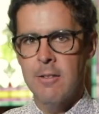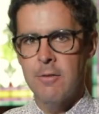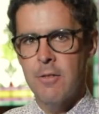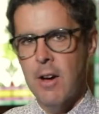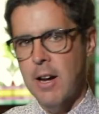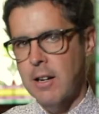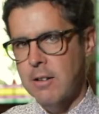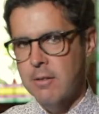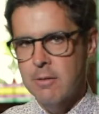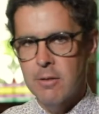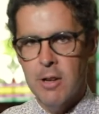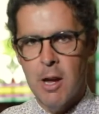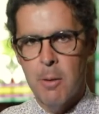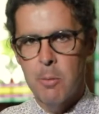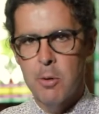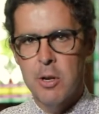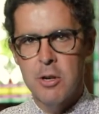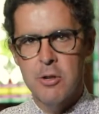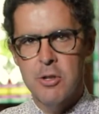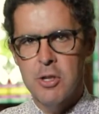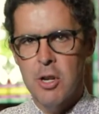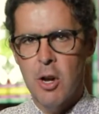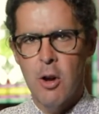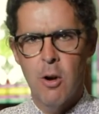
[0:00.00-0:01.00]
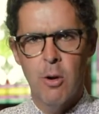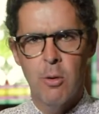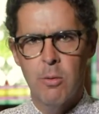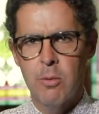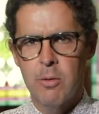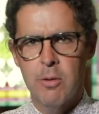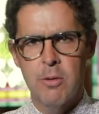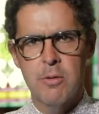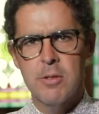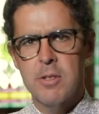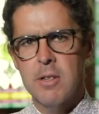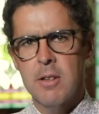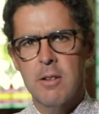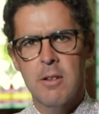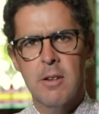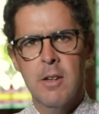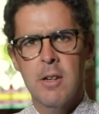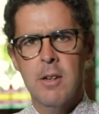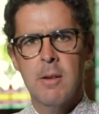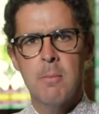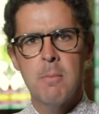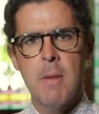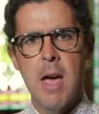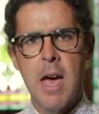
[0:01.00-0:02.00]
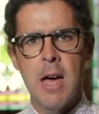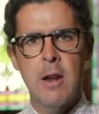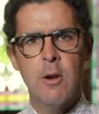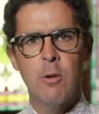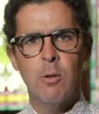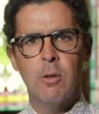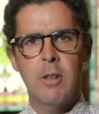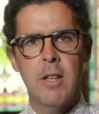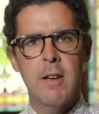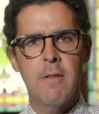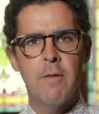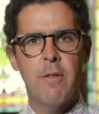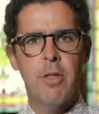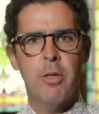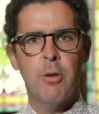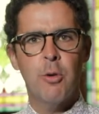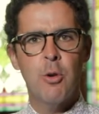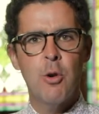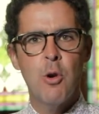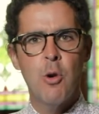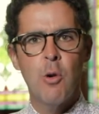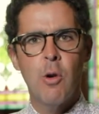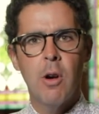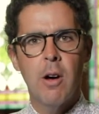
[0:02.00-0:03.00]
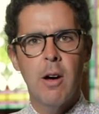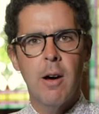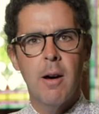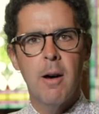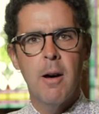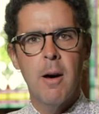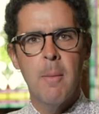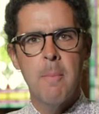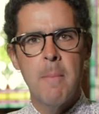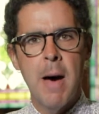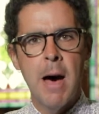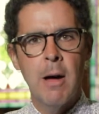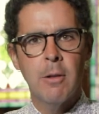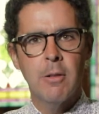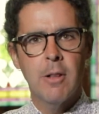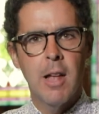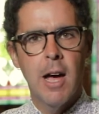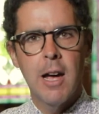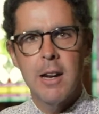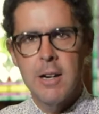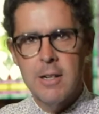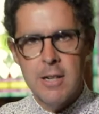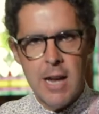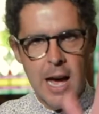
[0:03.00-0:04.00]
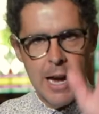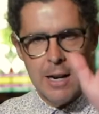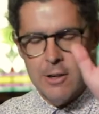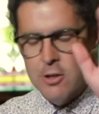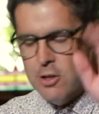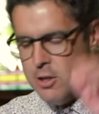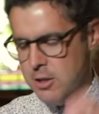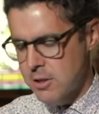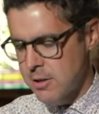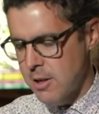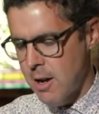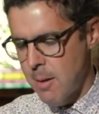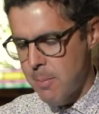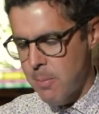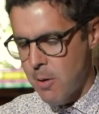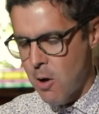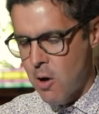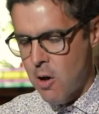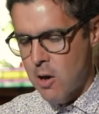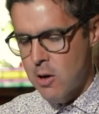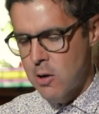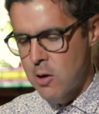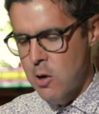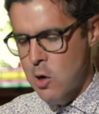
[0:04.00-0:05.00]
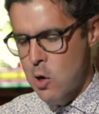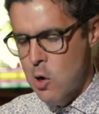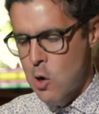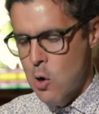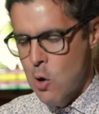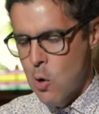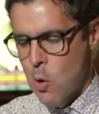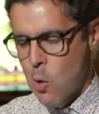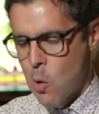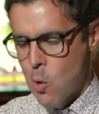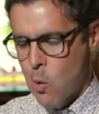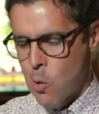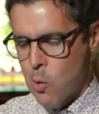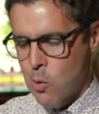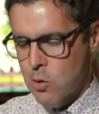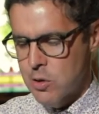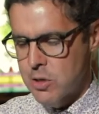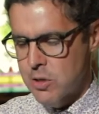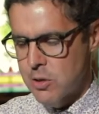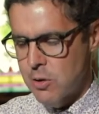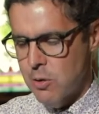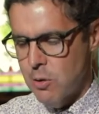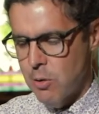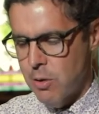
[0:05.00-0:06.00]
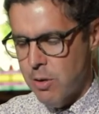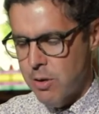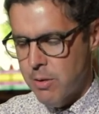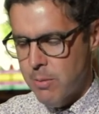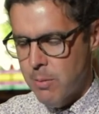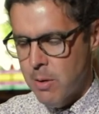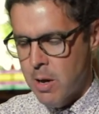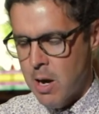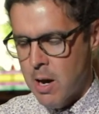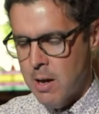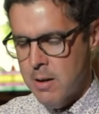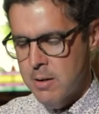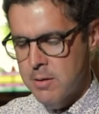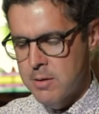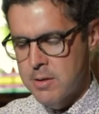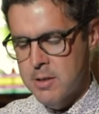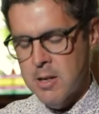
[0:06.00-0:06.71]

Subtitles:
In fact, a couple years ago, there was a man who lived through a mountain lion attack just up on Horsetooth.